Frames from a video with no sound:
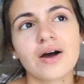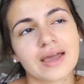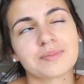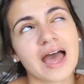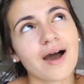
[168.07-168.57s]

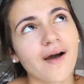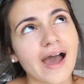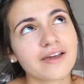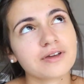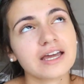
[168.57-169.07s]
Okay, but how
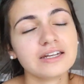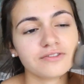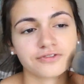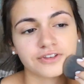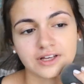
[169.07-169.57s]
I kind
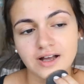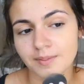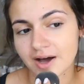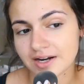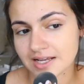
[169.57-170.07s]
of feel
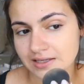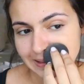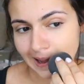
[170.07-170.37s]
about it is